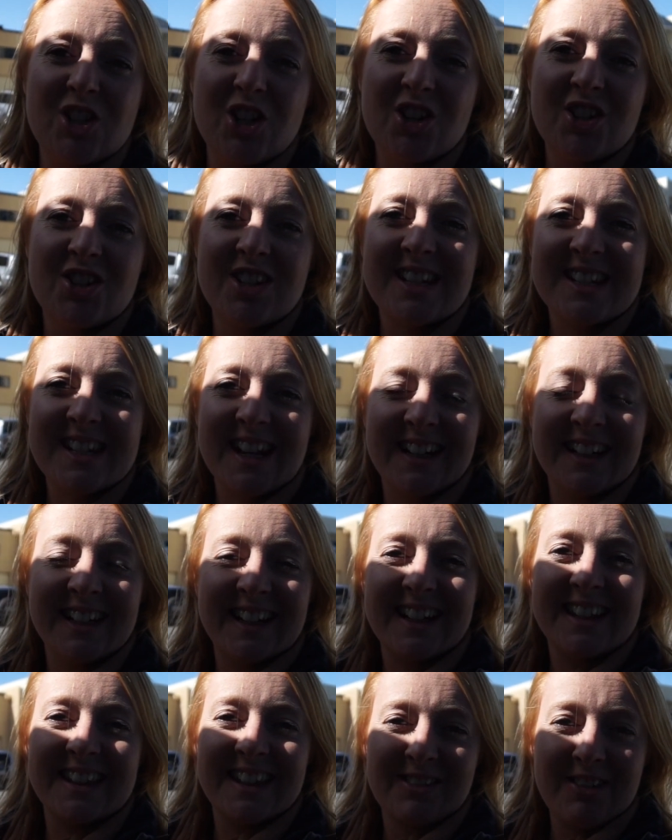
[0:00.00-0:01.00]
Usually it's kind of
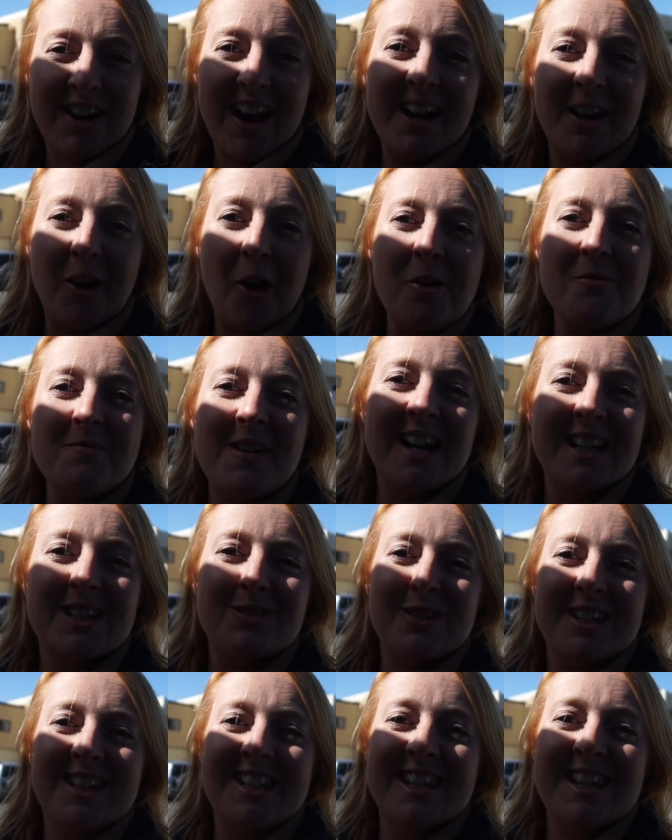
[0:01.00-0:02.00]
like the grey nomads
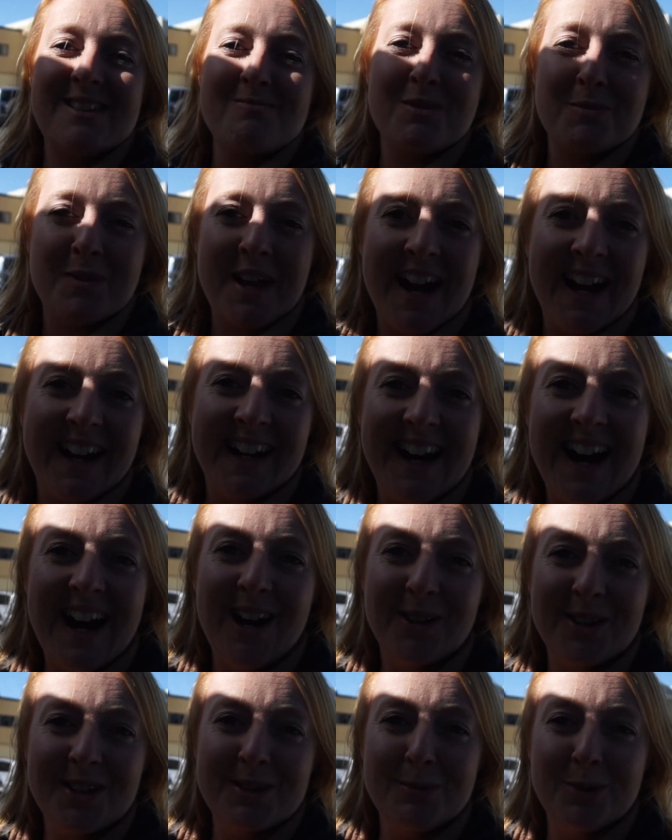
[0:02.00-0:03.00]
we seem to be hanging
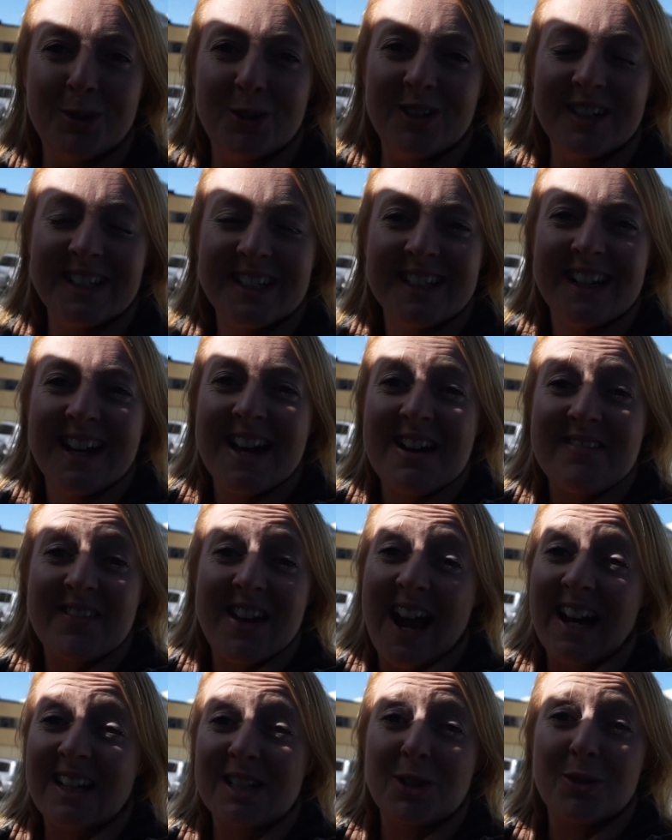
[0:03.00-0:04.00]
out with more. But
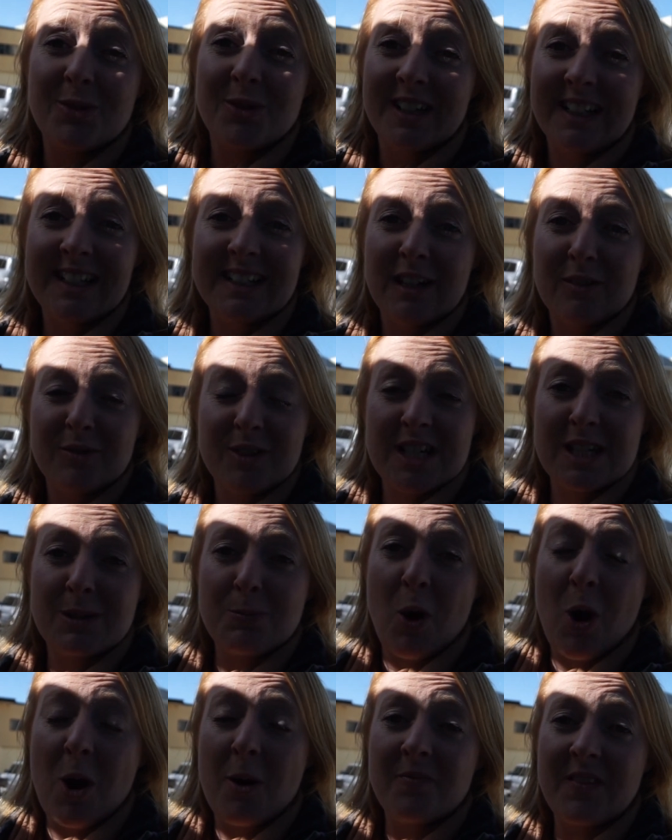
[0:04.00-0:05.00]
yeah, it's a really lovely
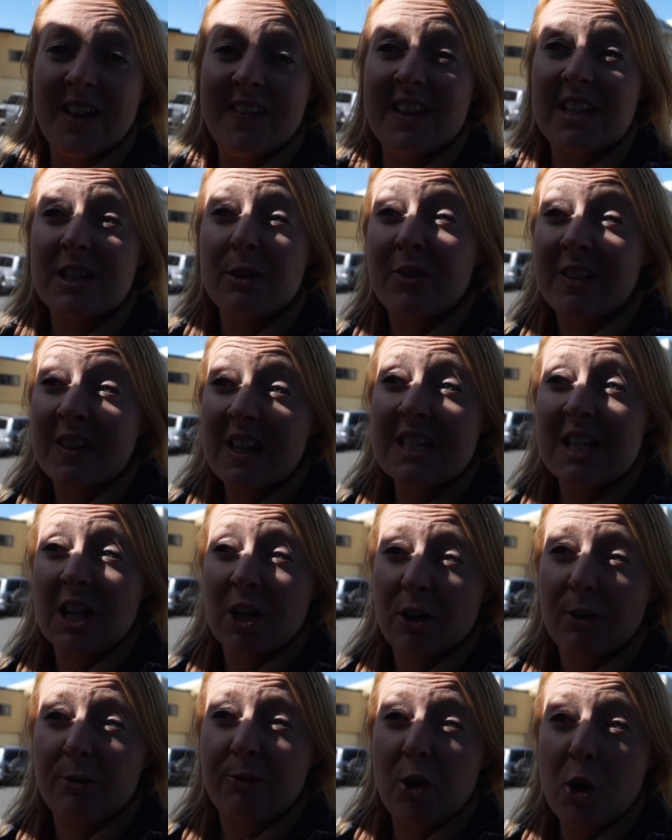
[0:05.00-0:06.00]
spot, and I think there's a
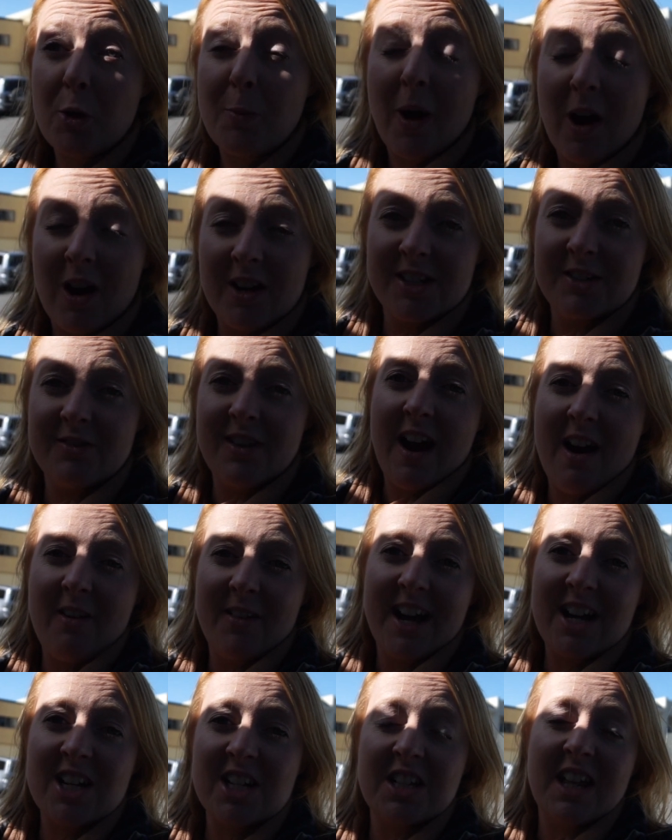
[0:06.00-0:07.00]
good few bars around
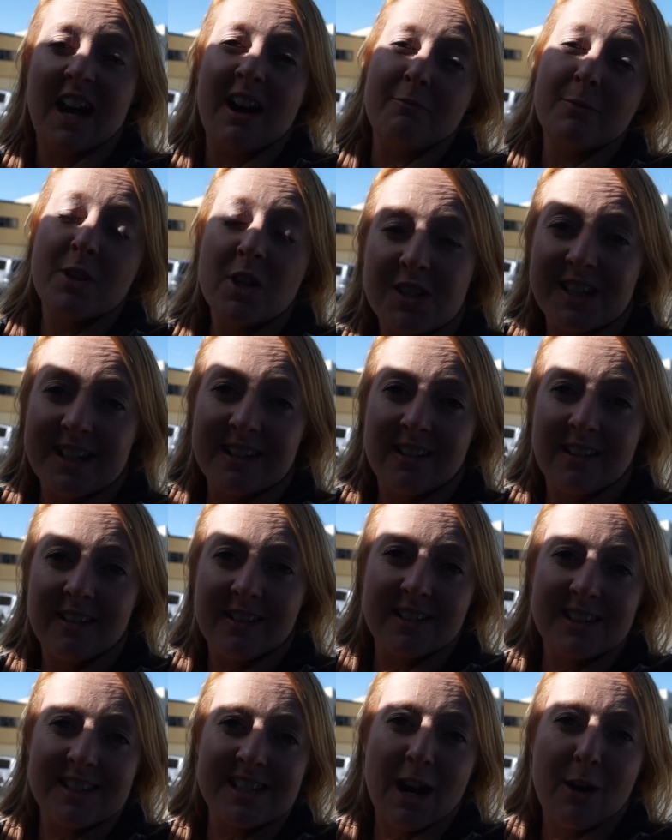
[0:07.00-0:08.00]
actually that have music on
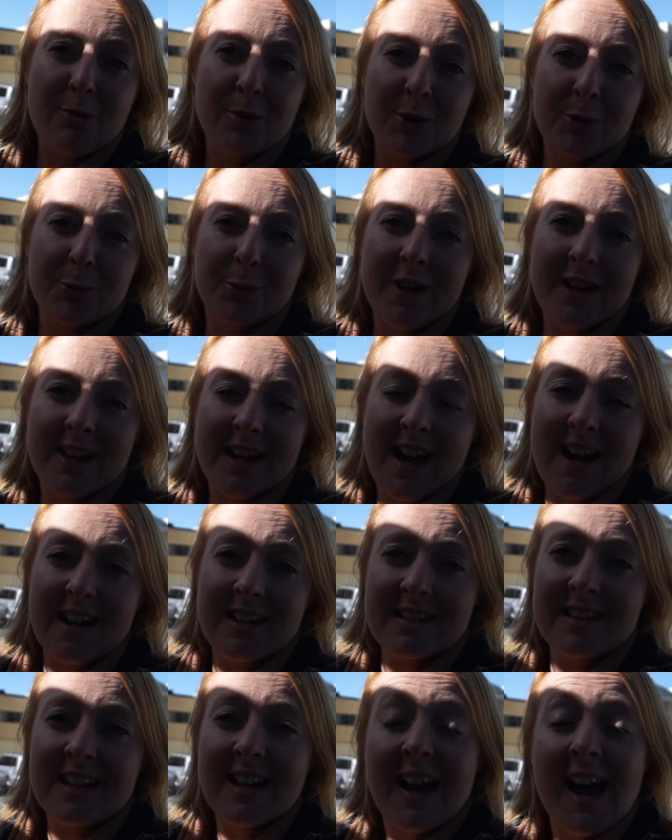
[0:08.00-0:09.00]
and stuff at the
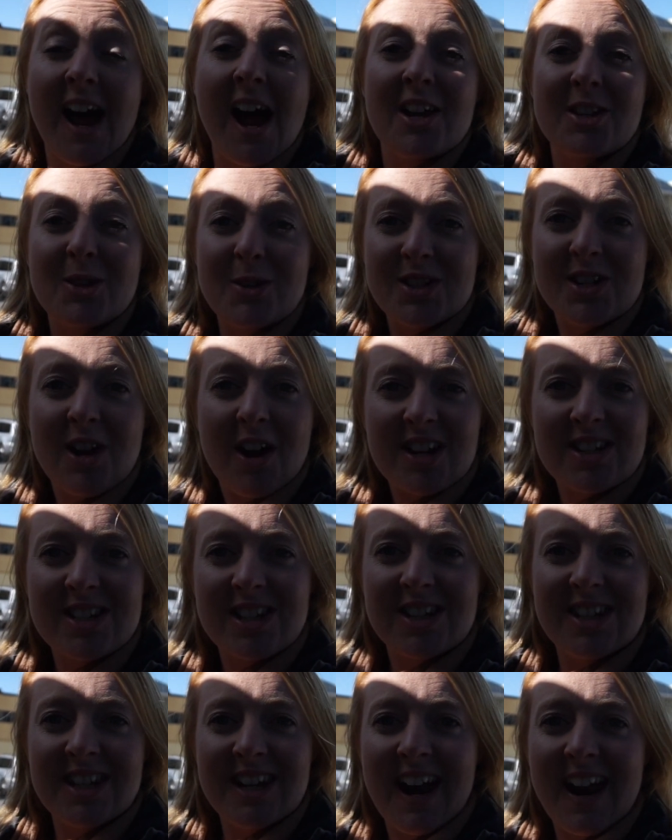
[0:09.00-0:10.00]
weekend, so it's nice to
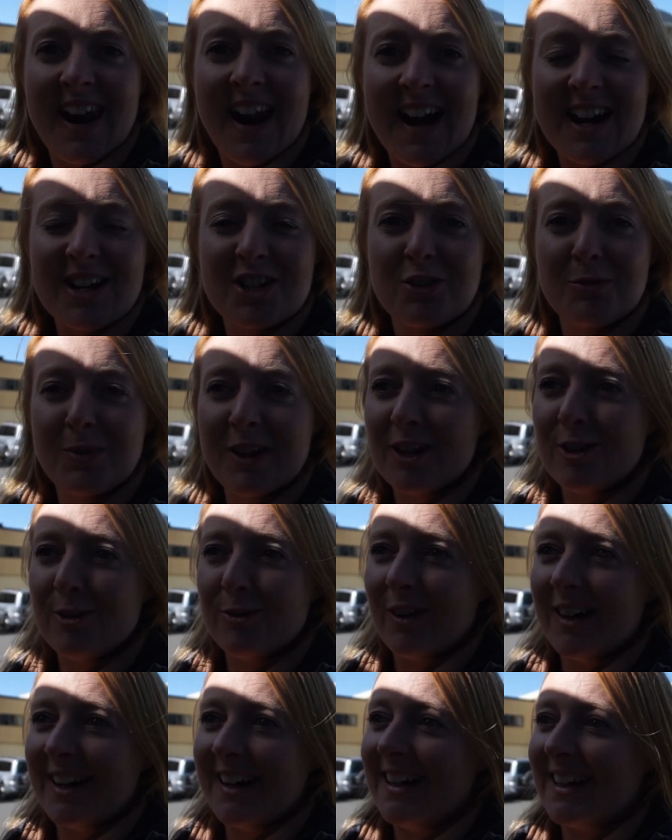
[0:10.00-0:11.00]
see an actual bit of
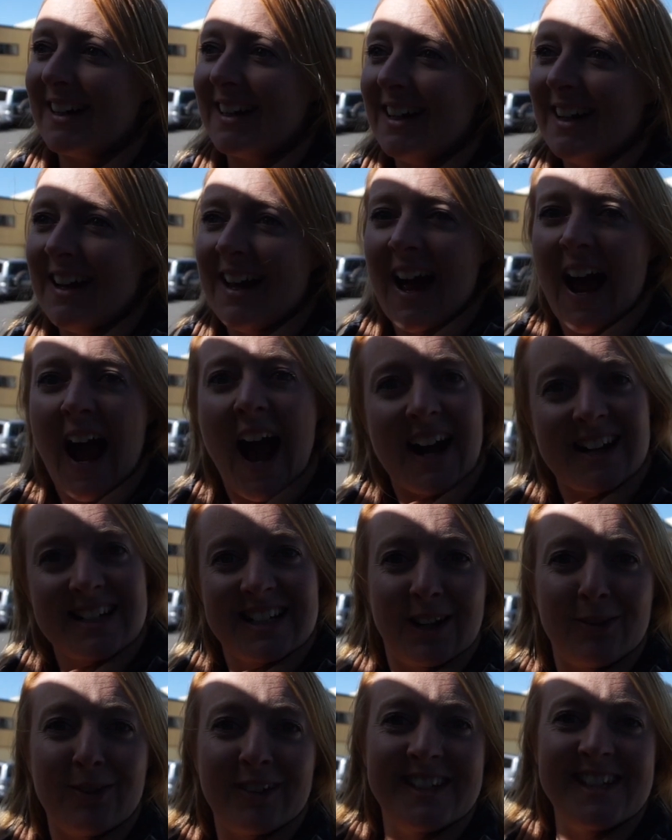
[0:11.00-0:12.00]
like
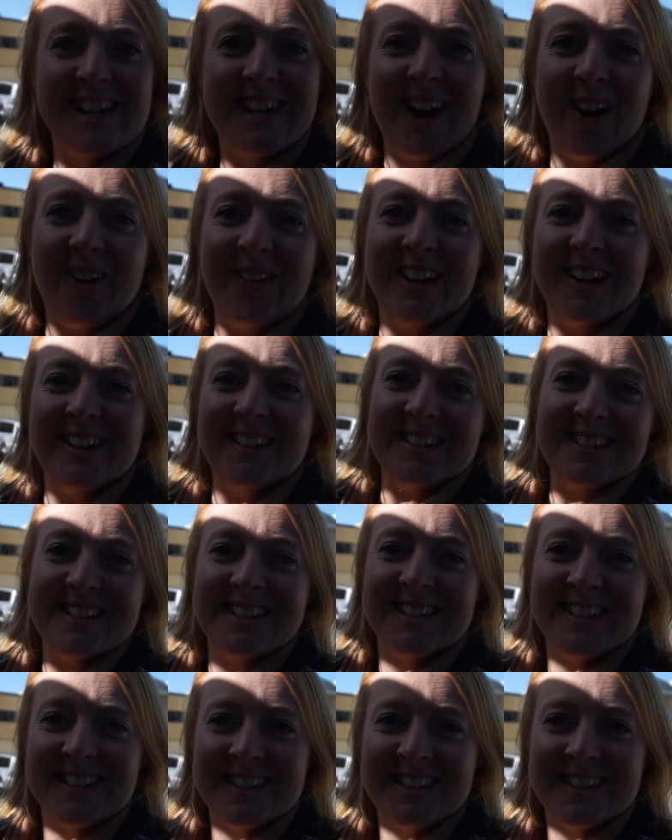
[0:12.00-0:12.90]
activity going on.